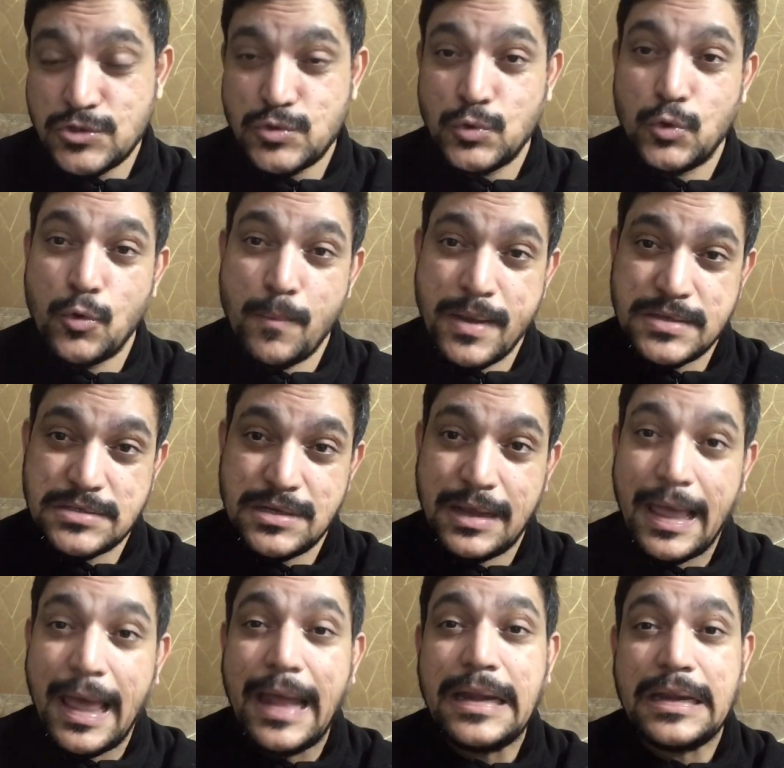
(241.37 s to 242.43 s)
to domestic
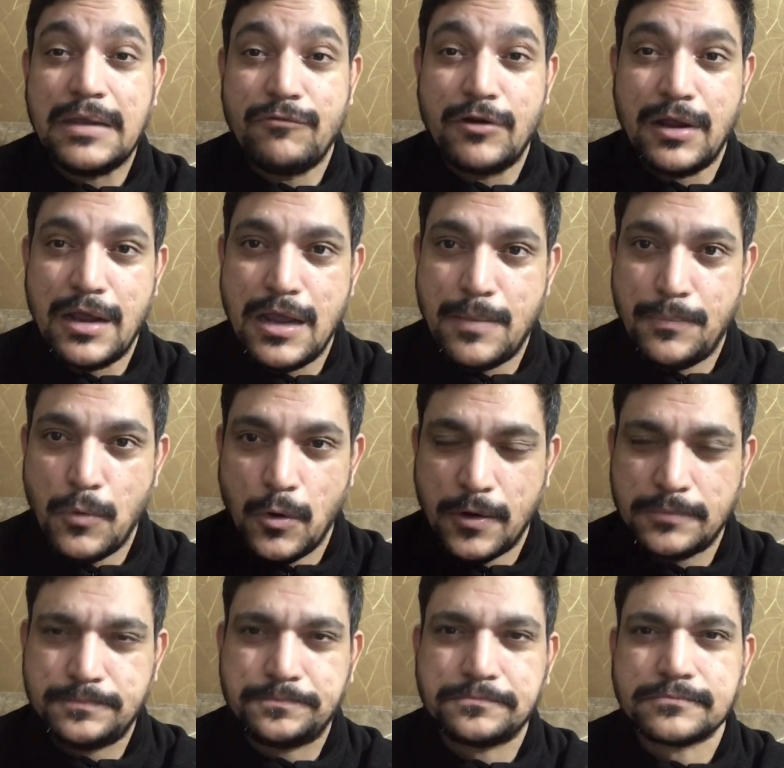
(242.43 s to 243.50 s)
and even airport.
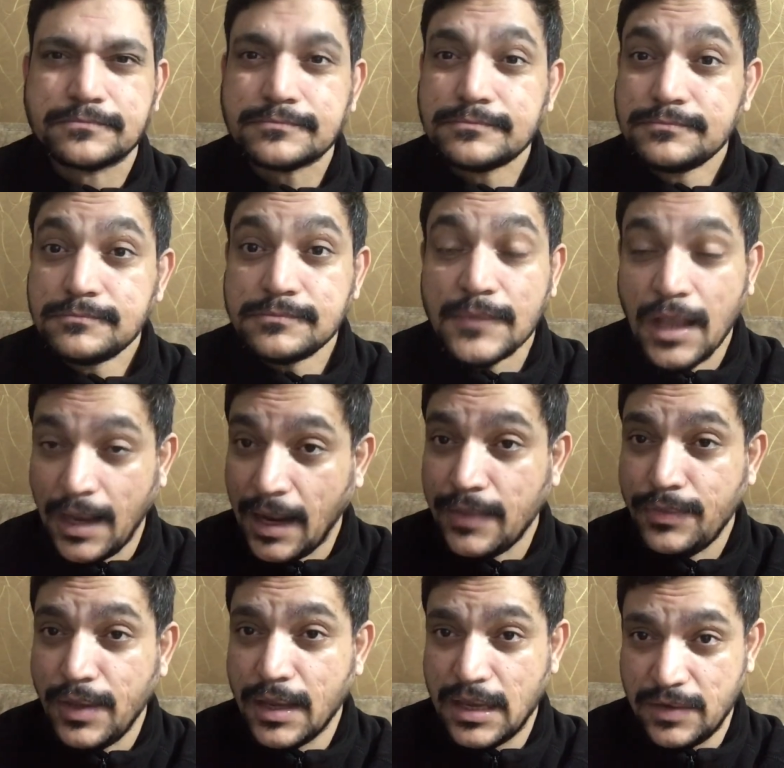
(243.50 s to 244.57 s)
Had
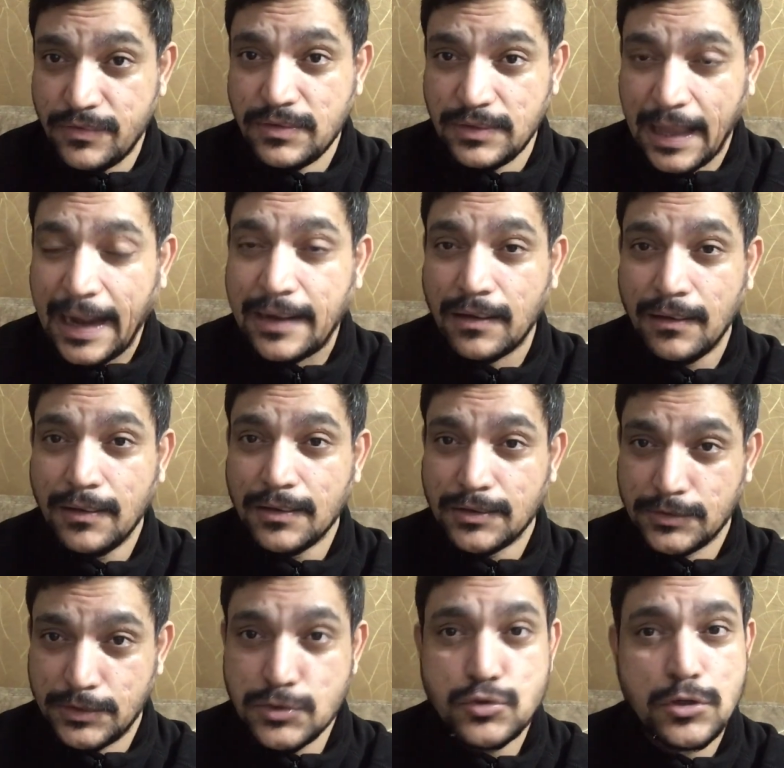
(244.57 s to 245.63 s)
they given that,
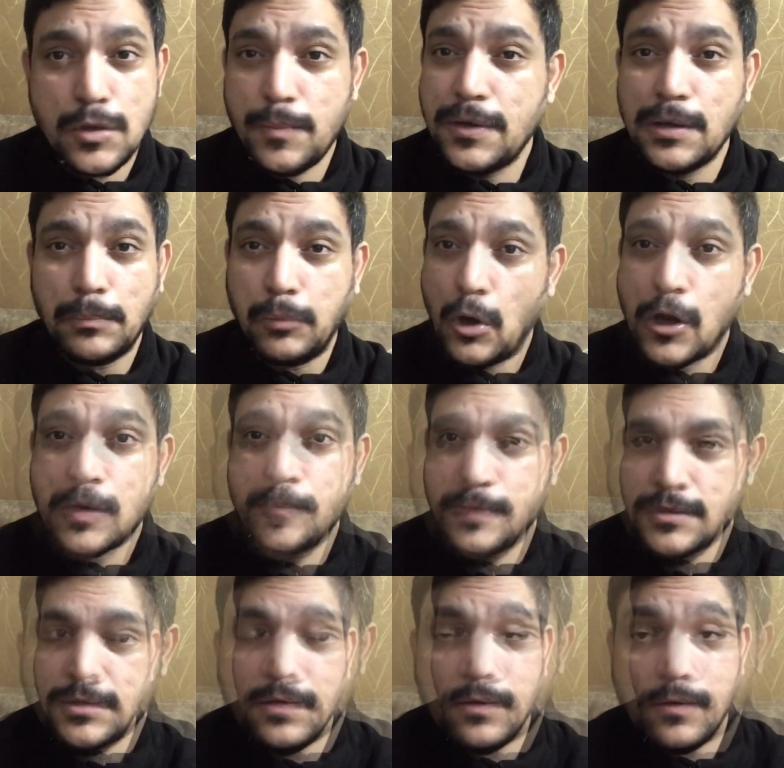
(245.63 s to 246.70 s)
this would have been a
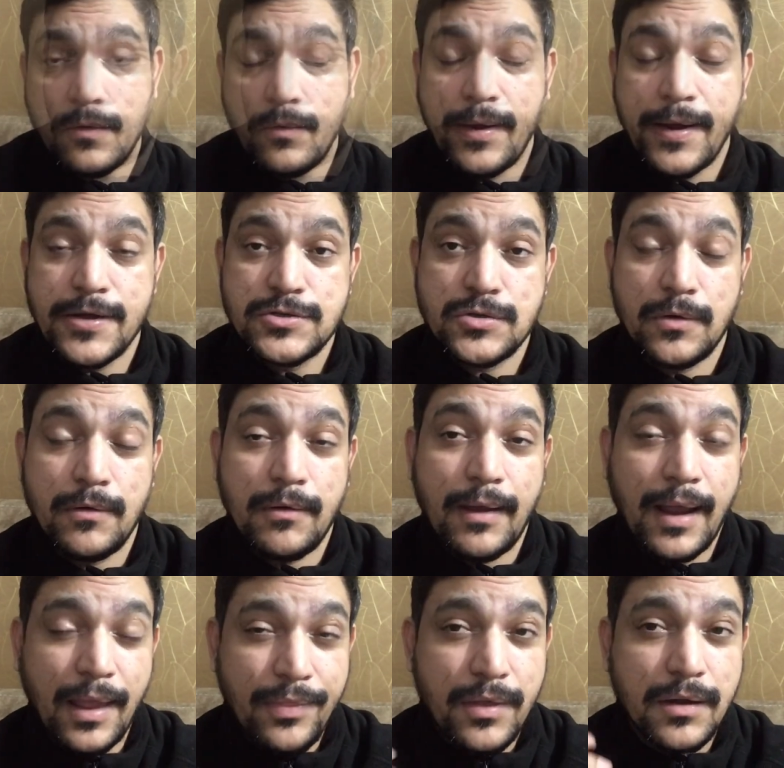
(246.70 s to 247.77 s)
blockbuster credit. Right, so
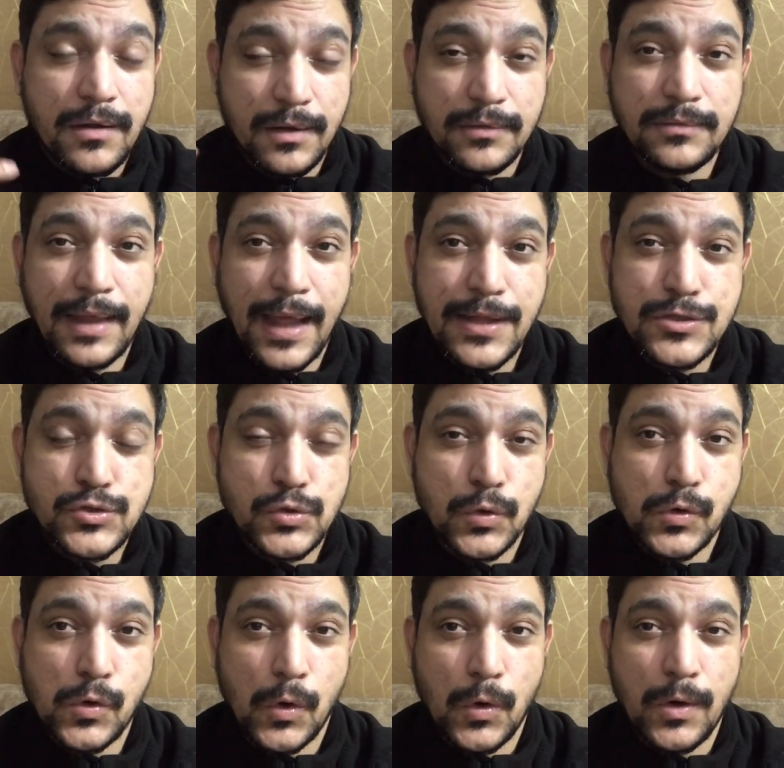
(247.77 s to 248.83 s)
had they done that
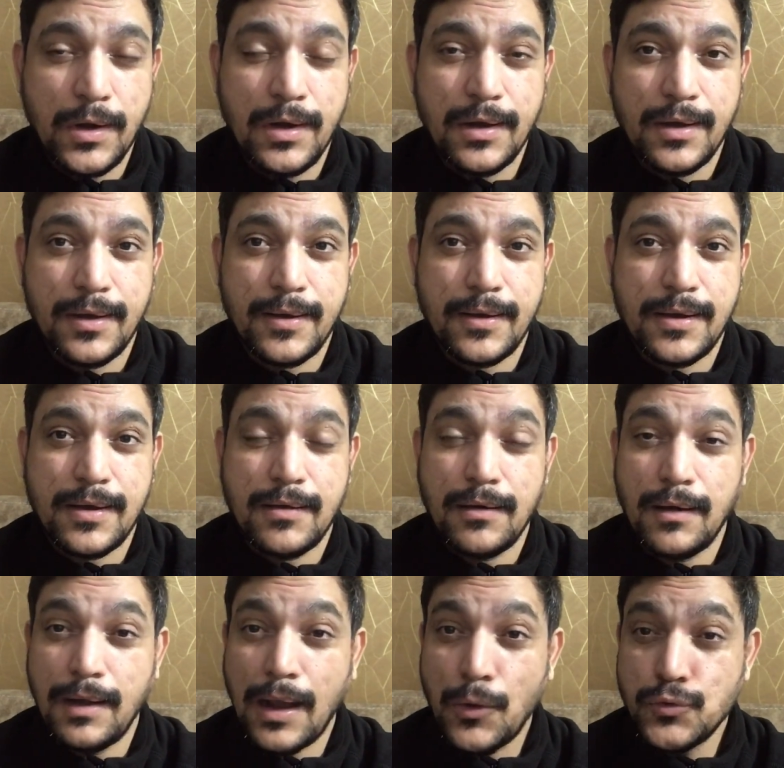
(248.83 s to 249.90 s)
so-called
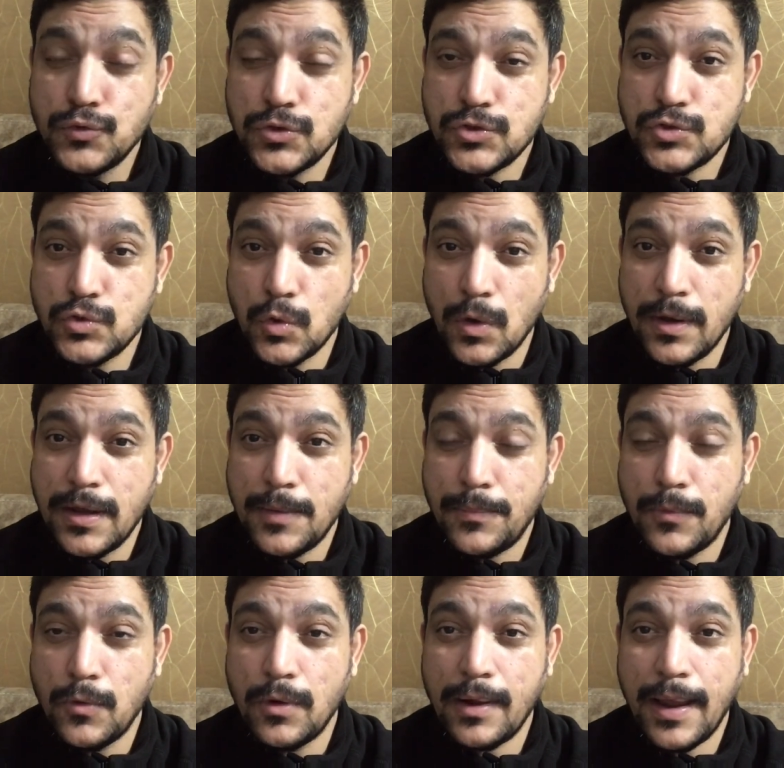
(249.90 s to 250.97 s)
lounges to
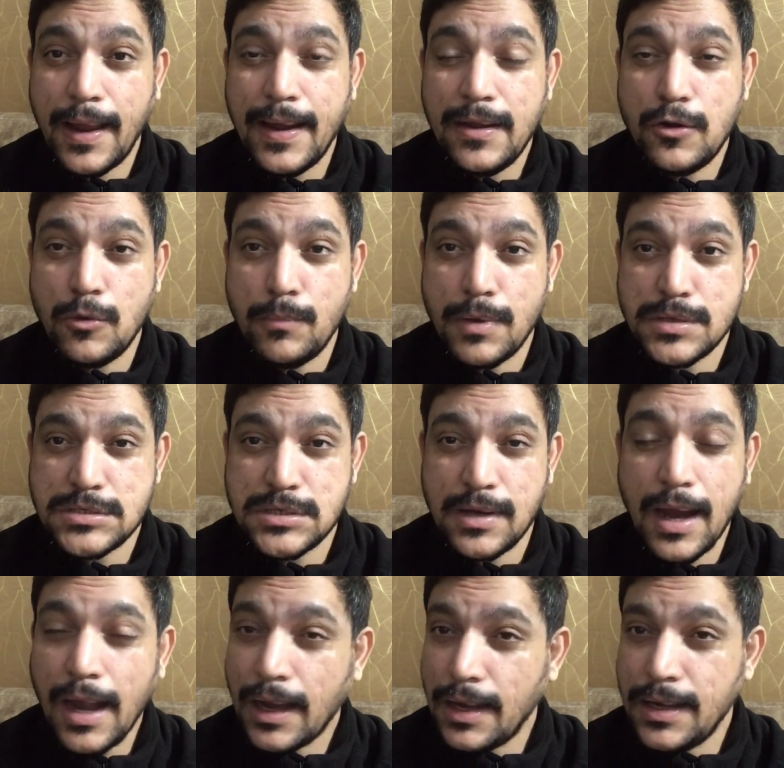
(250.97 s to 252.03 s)
airport and domestic,
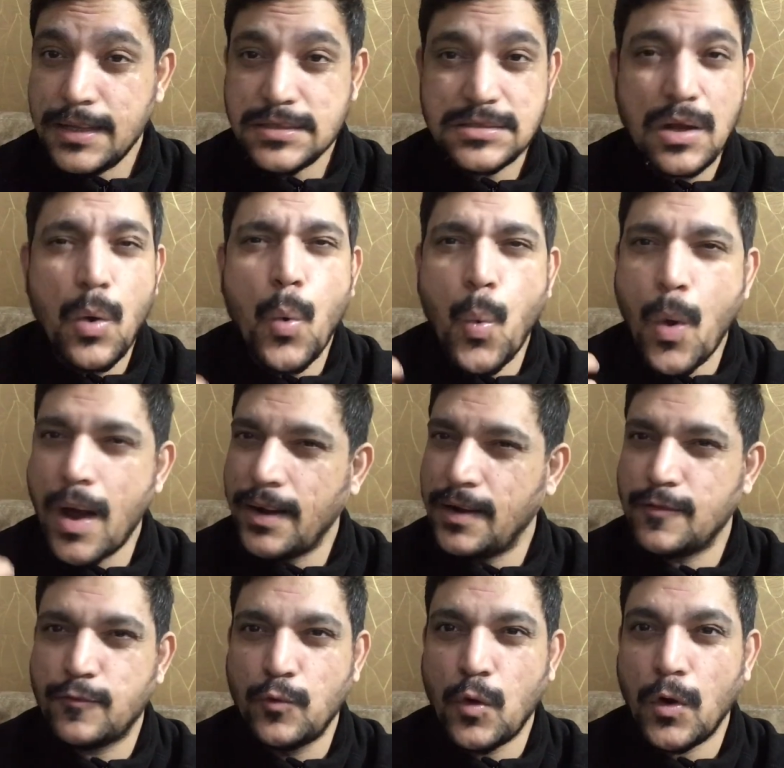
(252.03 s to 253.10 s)
at least 1
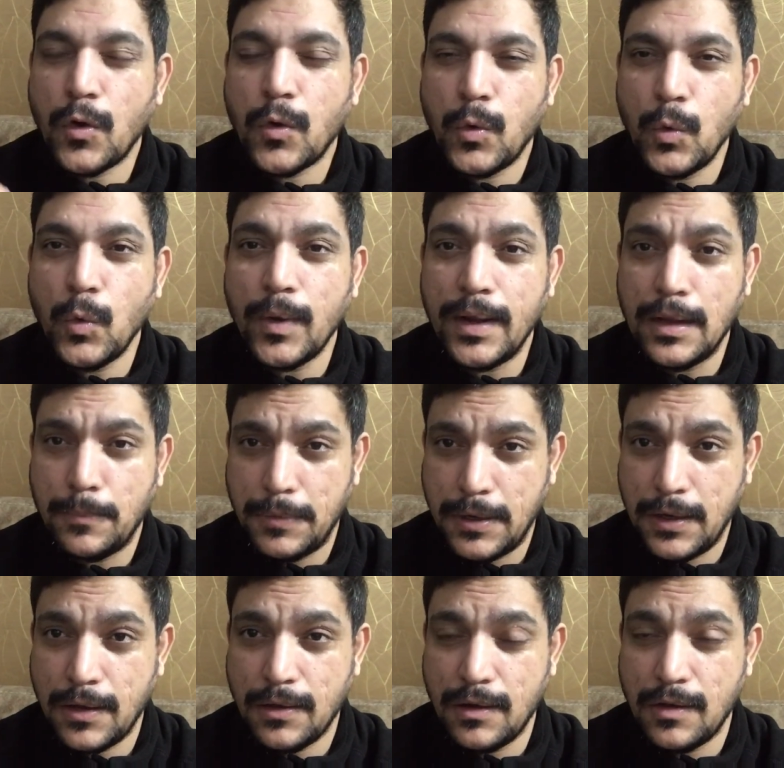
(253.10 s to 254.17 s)
if not 2 in a
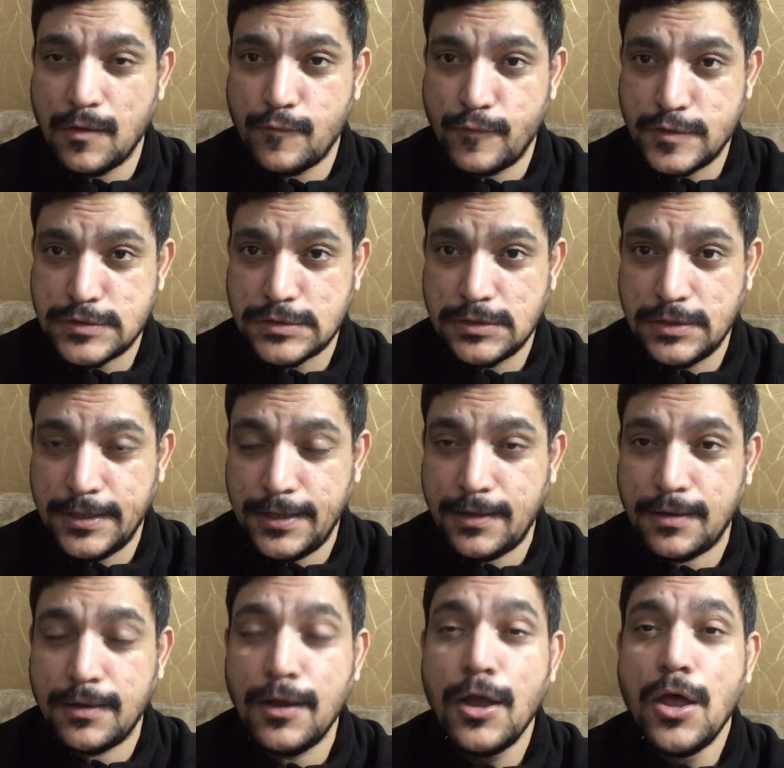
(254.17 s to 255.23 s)
particular fiscal year,